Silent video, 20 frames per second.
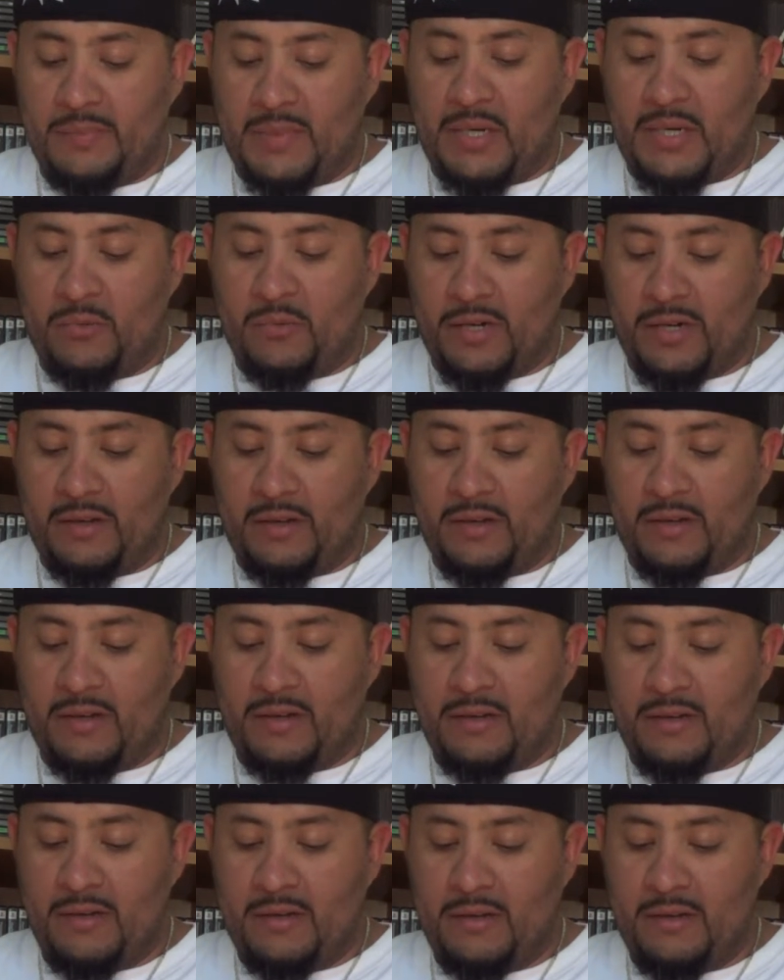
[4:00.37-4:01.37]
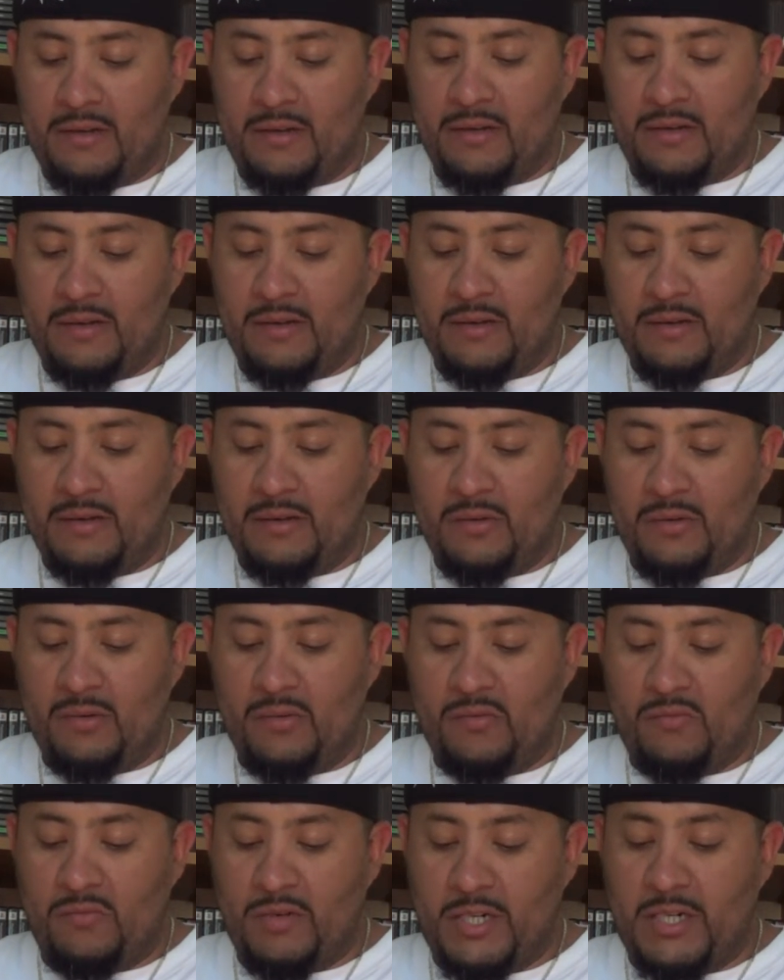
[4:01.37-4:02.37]
be one of the
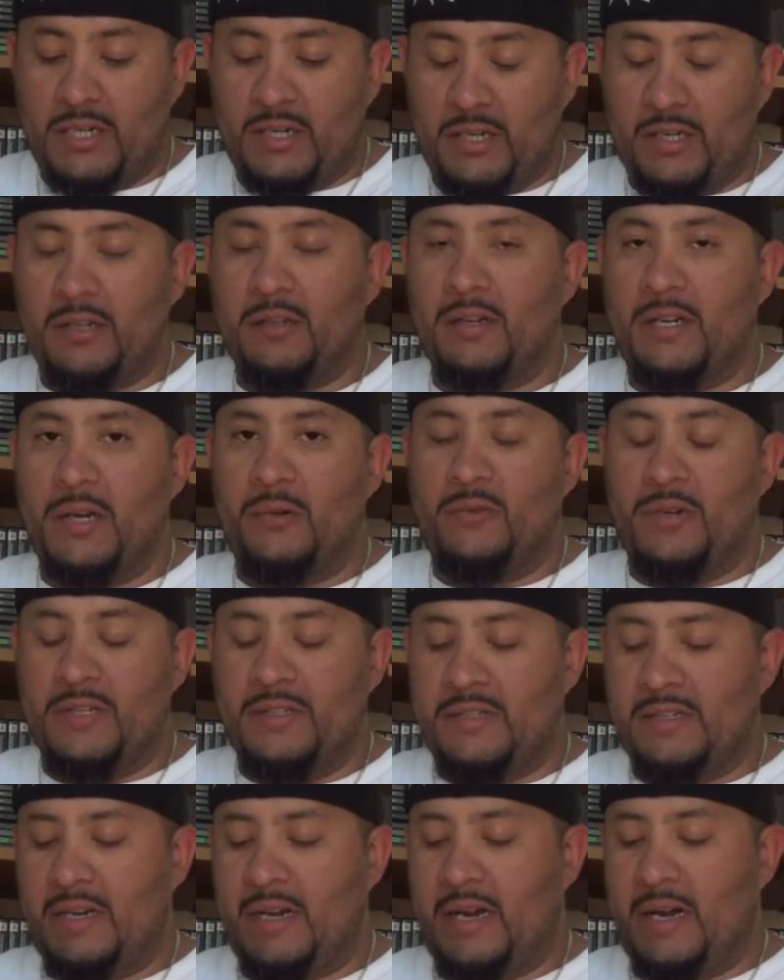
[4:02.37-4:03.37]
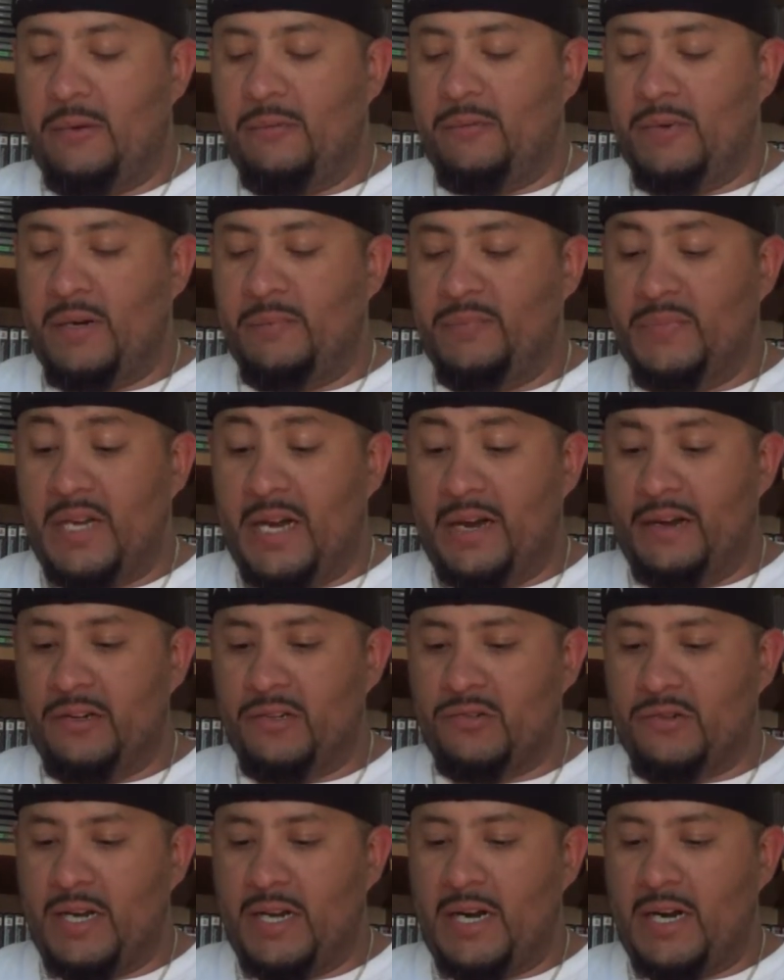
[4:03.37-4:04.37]
really good looking ones. I'm dying to
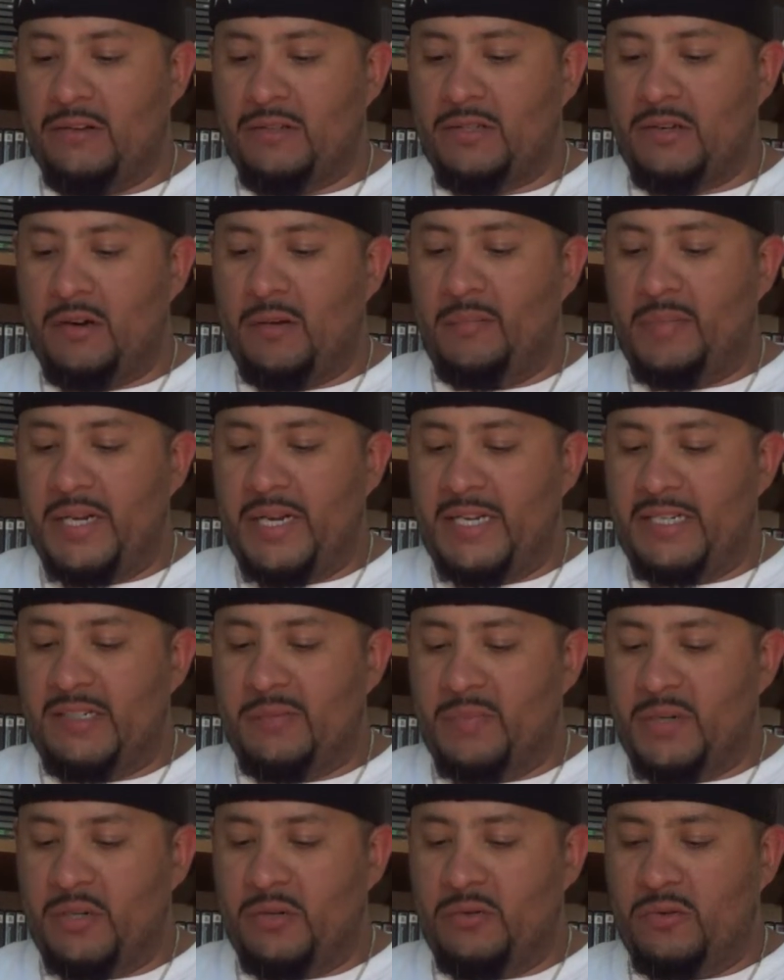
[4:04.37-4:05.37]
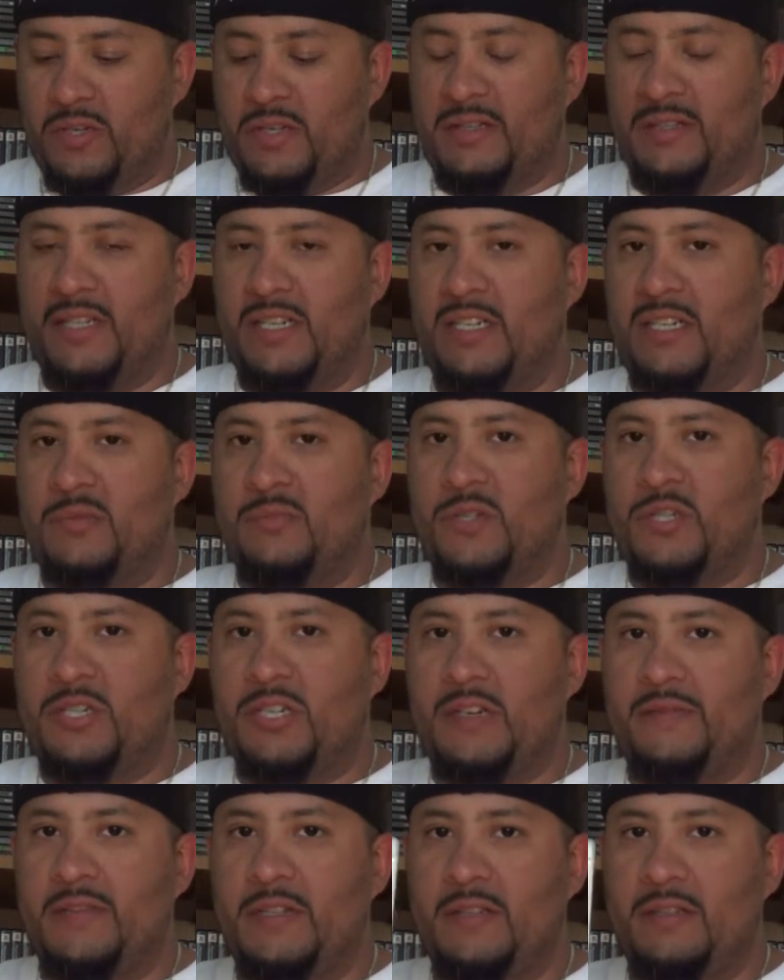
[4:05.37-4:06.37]
try it out. It's called BlazBlue Continuum
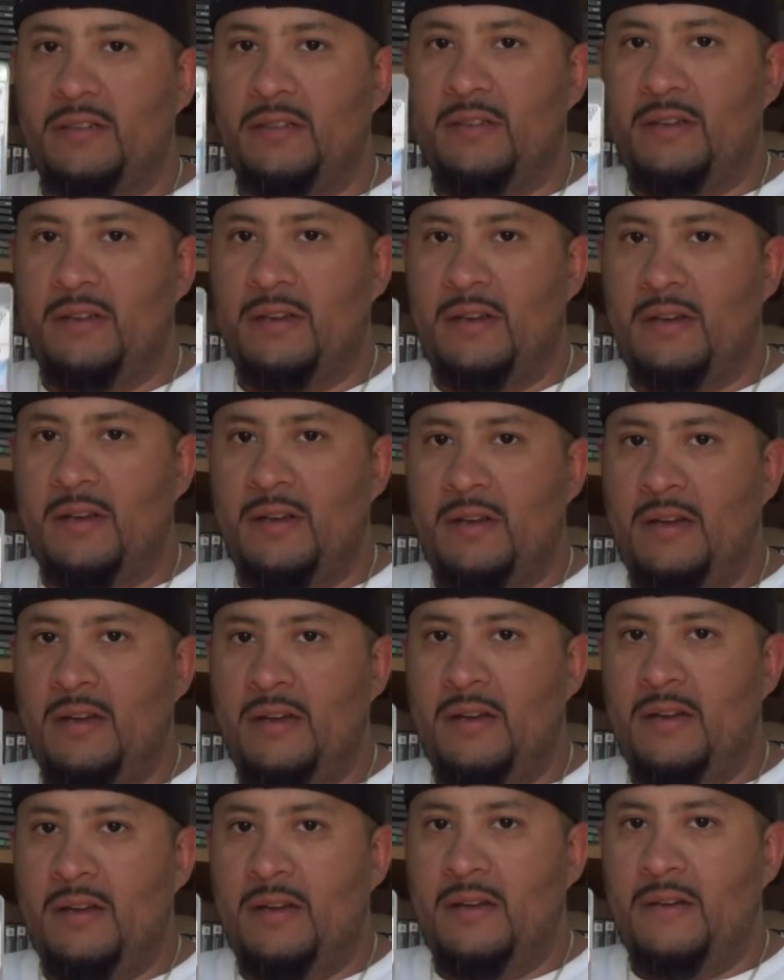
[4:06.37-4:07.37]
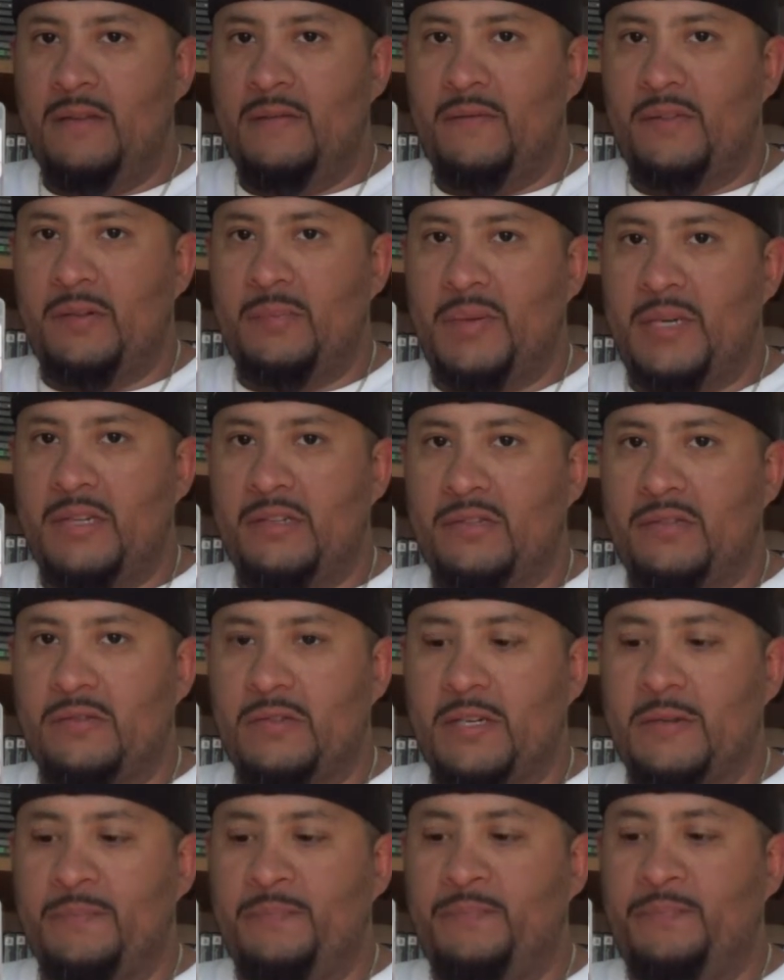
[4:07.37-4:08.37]
Shift for the
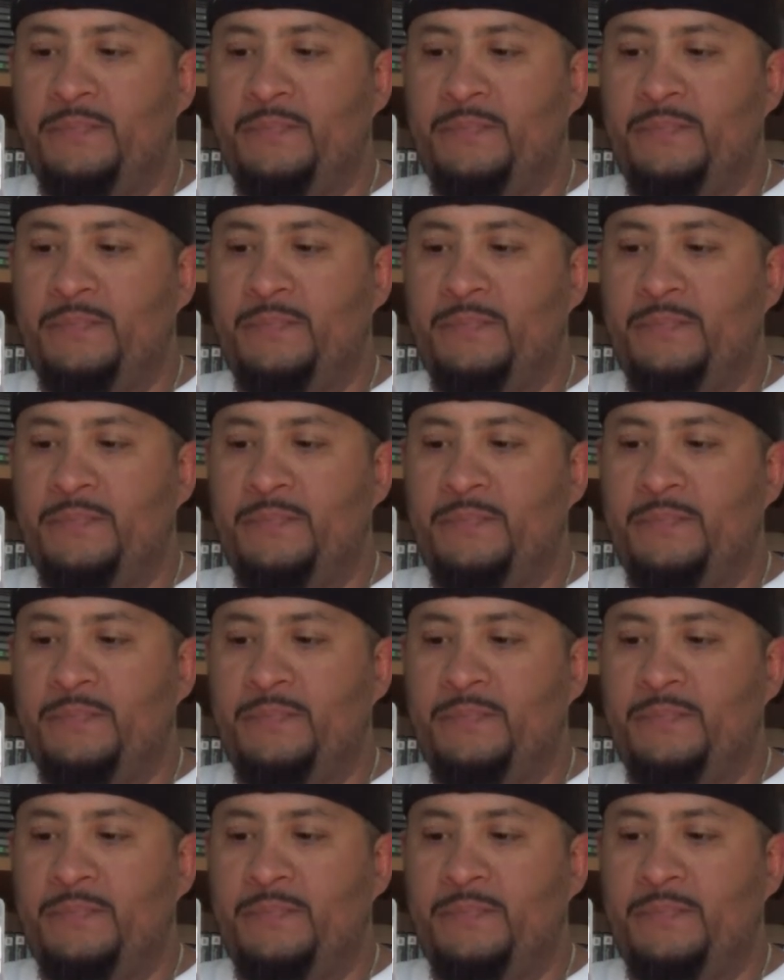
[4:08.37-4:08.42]
PS3.